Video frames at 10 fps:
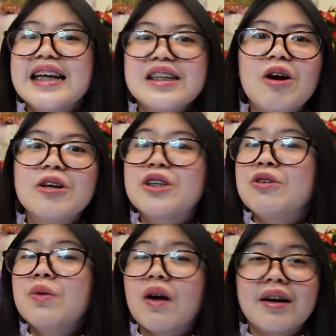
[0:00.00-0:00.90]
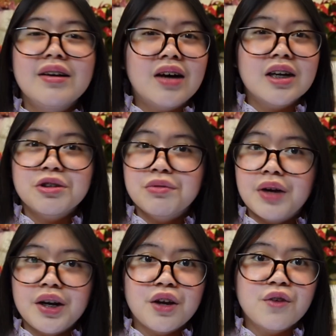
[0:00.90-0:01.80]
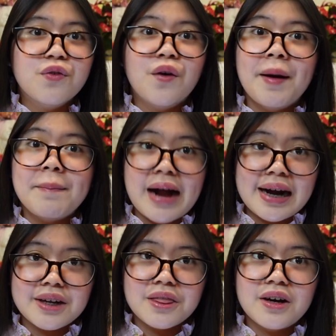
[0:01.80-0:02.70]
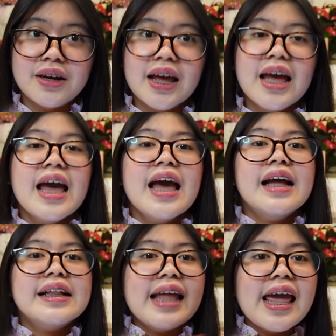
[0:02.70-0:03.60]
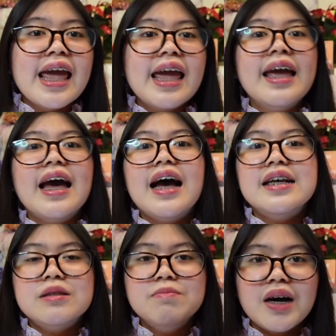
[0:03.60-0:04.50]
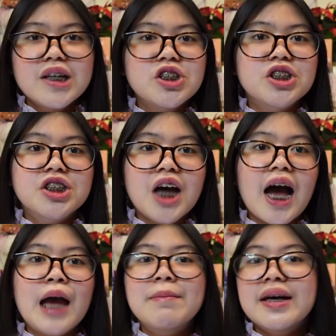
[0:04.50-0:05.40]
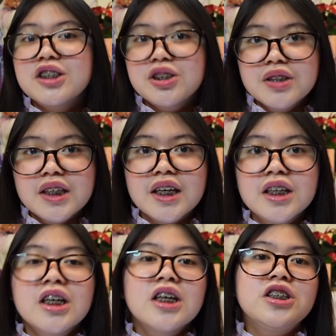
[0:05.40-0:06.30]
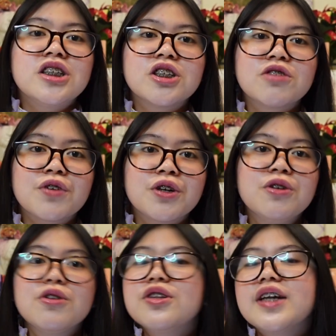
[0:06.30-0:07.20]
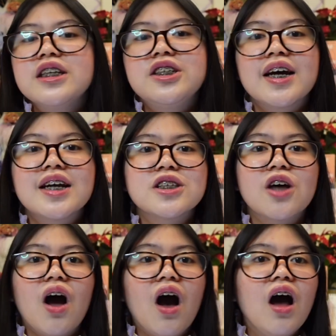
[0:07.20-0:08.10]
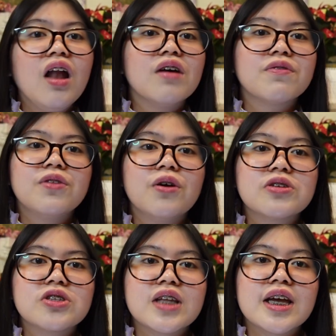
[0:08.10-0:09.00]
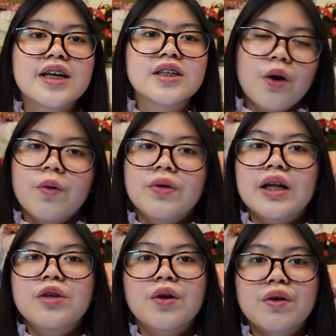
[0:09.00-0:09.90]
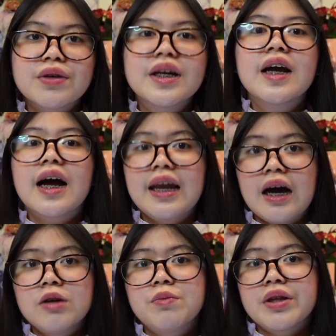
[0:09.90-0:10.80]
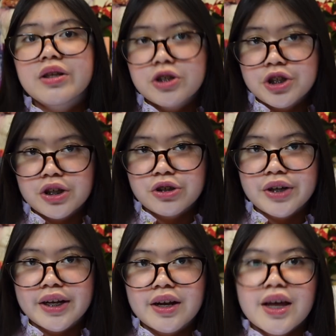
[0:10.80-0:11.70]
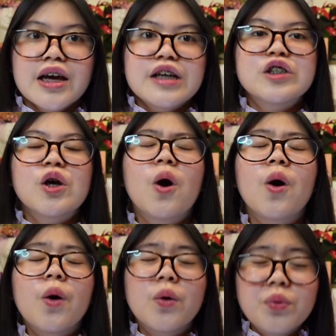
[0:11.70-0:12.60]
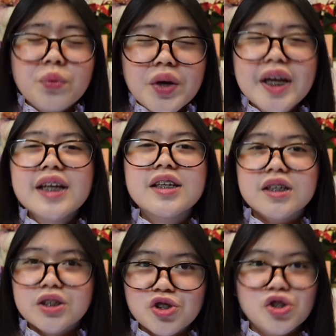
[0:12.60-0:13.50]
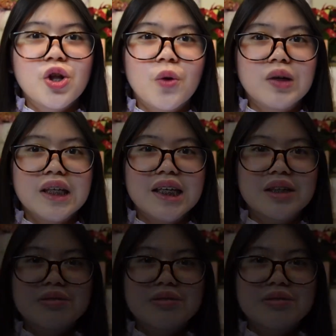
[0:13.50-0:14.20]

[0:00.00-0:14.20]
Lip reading: note, you are not running for a marathon. Take as much time as you need just for you to digest all of those things that you're reading aloud with children. So read slowly.